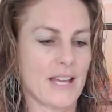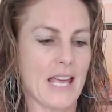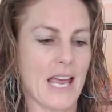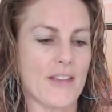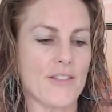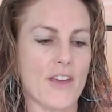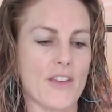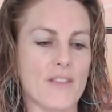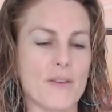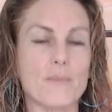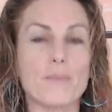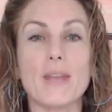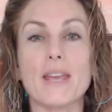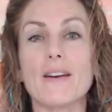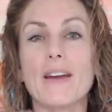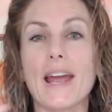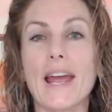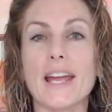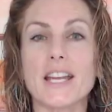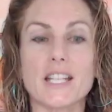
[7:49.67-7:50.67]
And that the
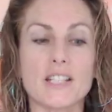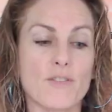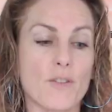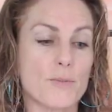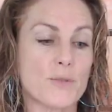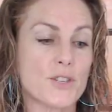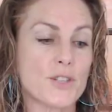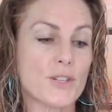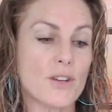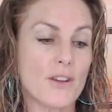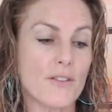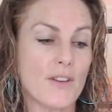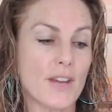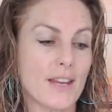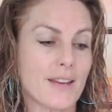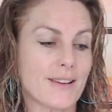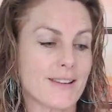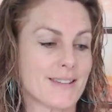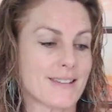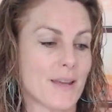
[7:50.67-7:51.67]
mere act of
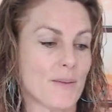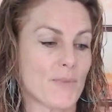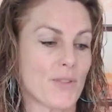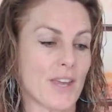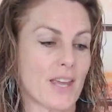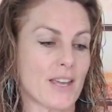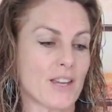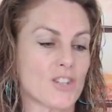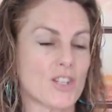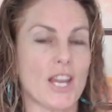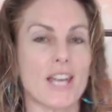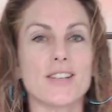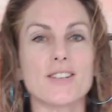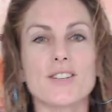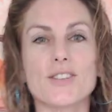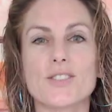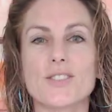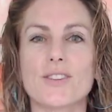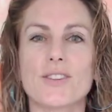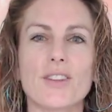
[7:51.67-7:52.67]
observing something
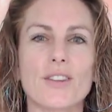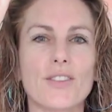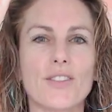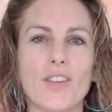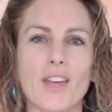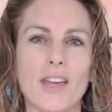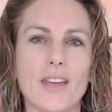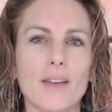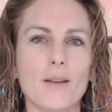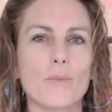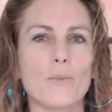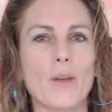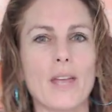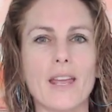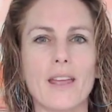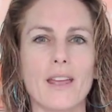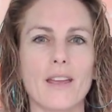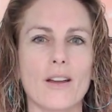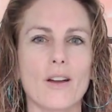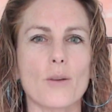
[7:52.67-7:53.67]
changes the thing
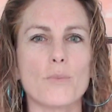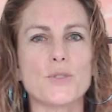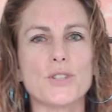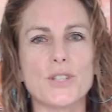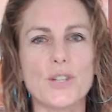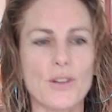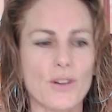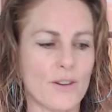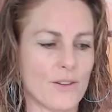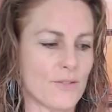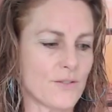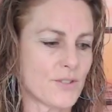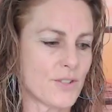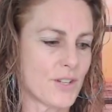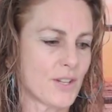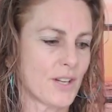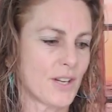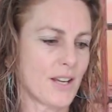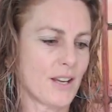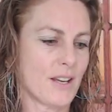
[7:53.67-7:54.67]
being observed.